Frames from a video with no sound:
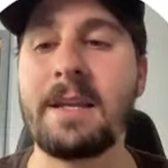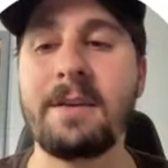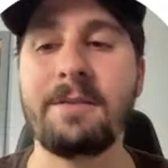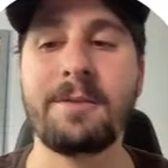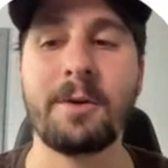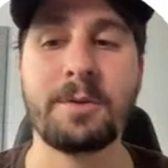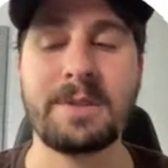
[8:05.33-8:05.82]
any
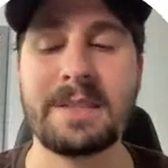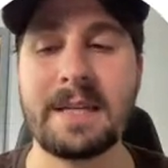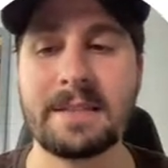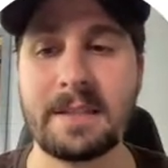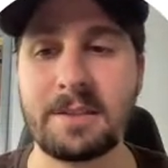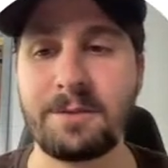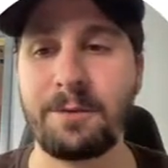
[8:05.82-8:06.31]
of those
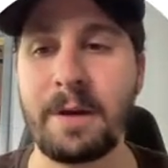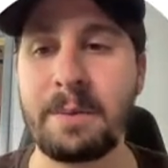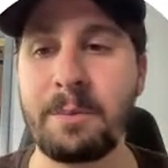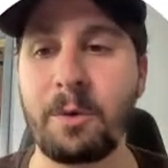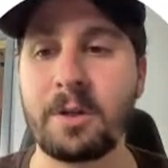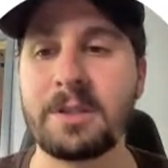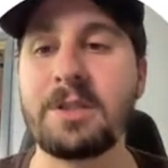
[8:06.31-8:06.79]
CSS
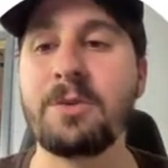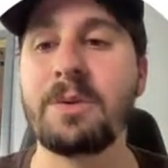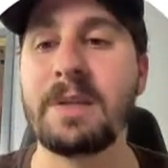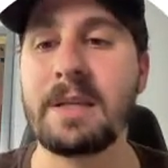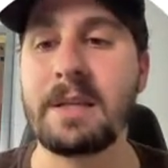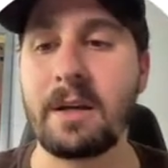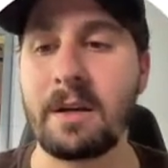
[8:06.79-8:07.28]
frameworks, you
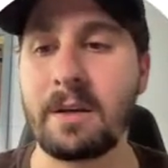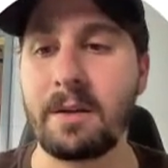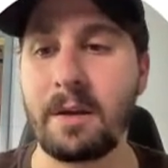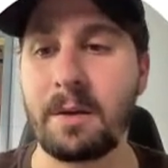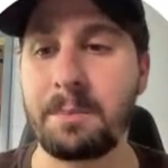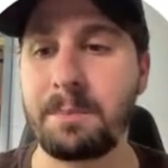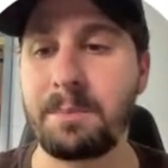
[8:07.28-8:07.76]
would need
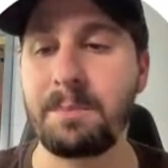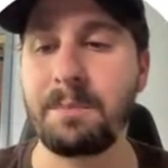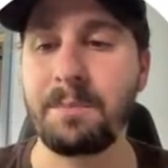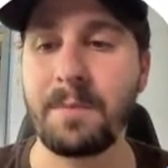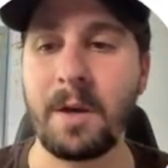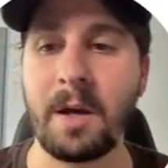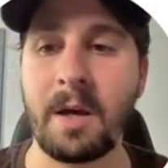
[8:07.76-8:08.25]
a
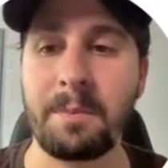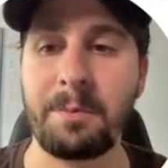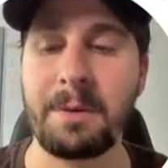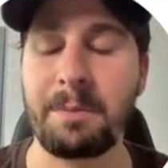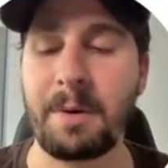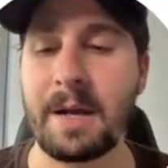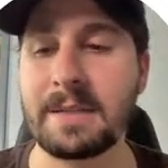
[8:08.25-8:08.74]

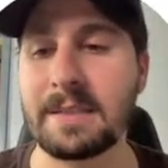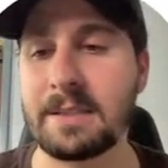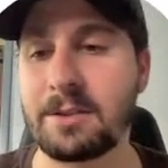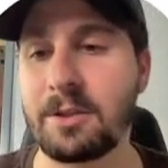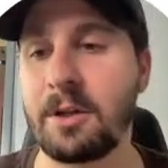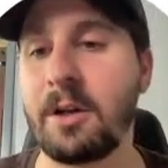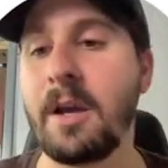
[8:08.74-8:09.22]

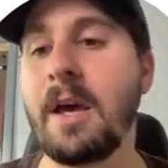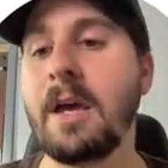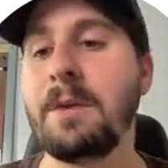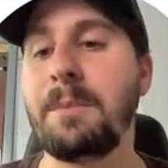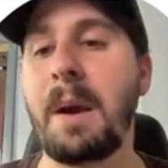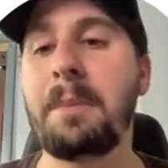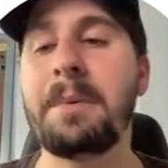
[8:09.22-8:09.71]
preprocessor.
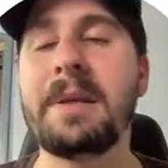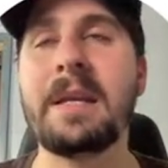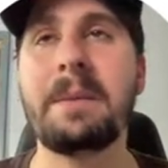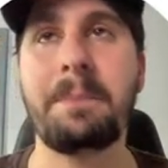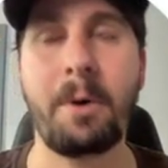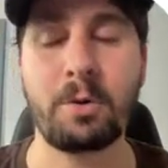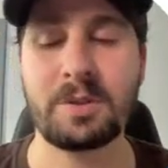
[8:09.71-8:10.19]
Probably
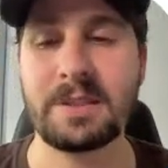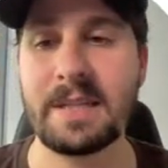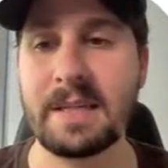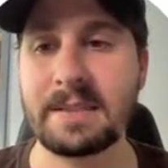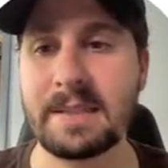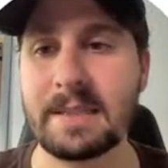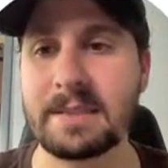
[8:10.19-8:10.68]
need post
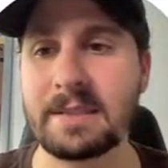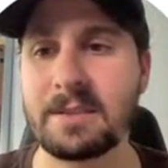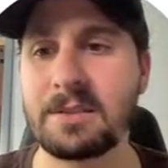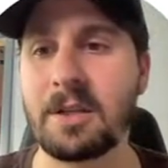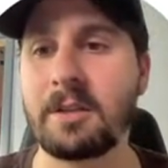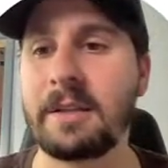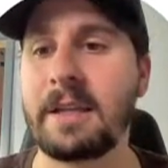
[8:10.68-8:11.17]
CSS
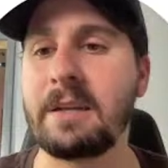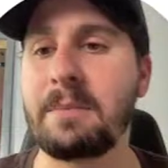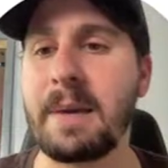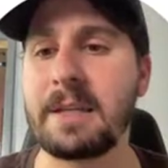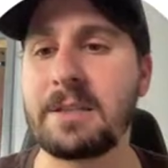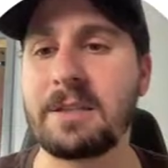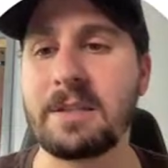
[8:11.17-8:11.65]
installed. I'd
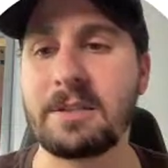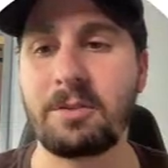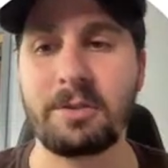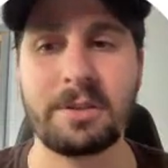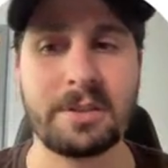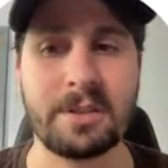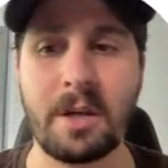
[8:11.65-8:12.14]
imagine this
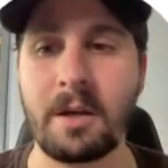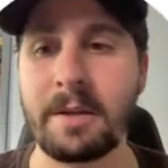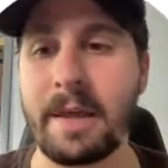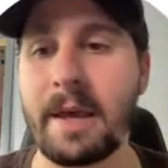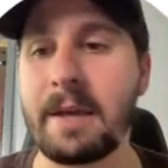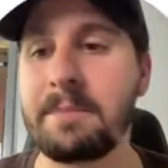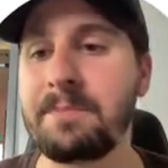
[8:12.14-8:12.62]
will install
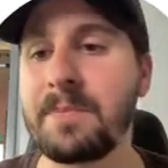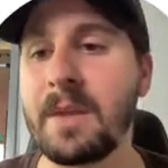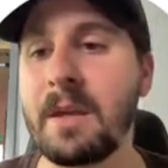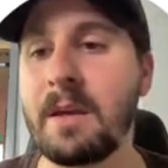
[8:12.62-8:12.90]
that.